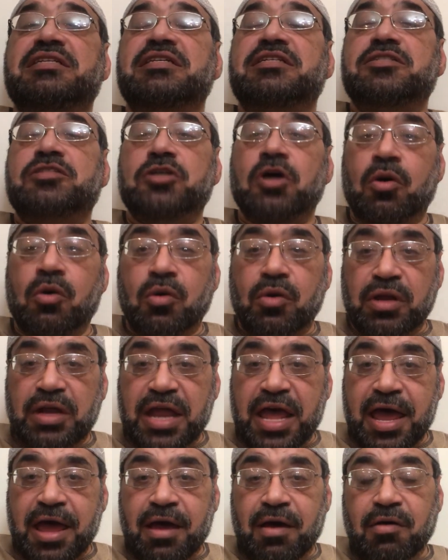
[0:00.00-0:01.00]
So
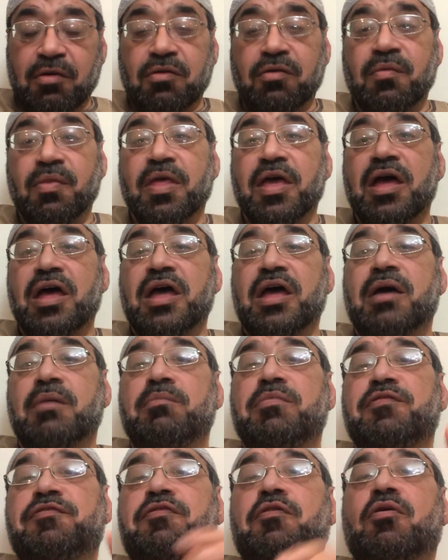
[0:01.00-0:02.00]
now,
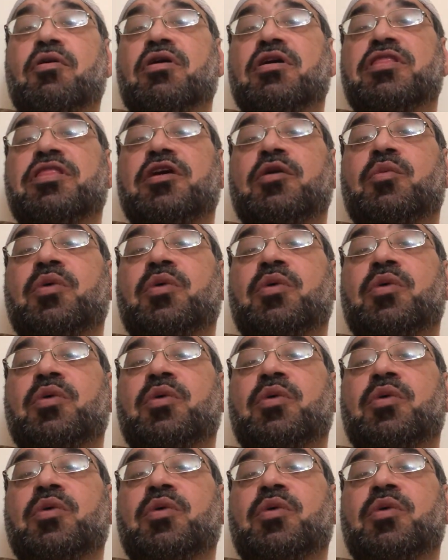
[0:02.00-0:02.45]
before they